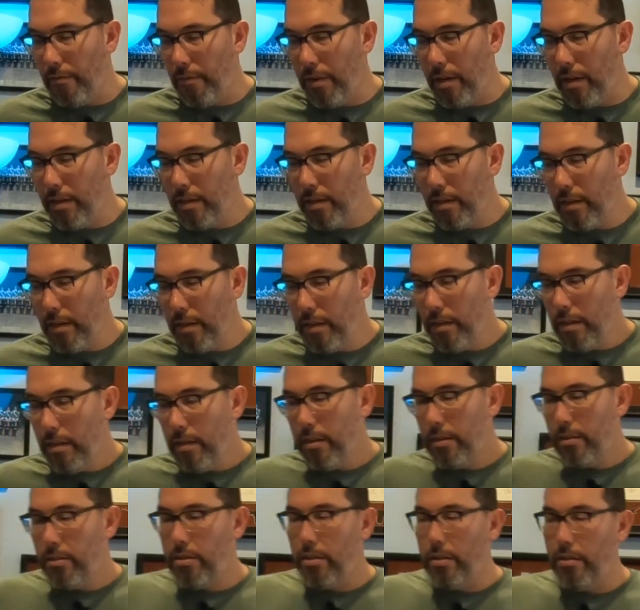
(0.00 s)
1,
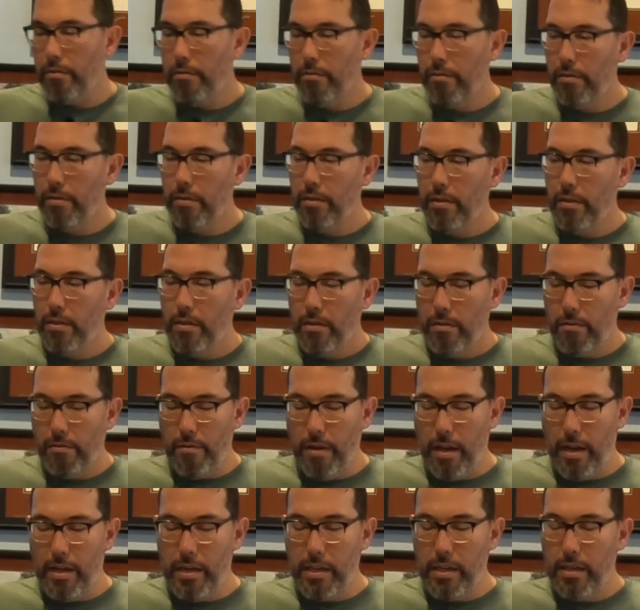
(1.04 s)
2,
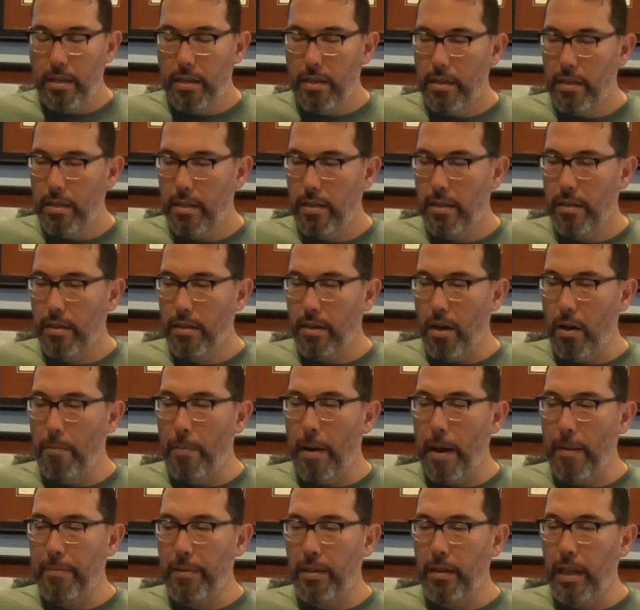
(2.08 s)
ready, go.
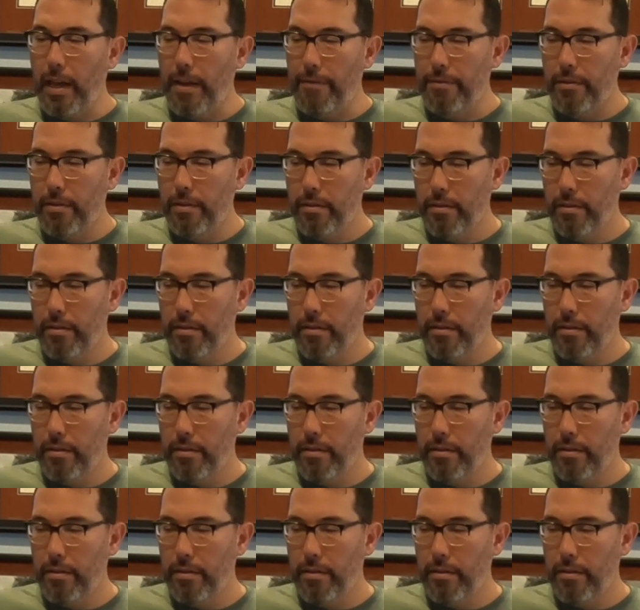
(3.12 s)
Pop the left.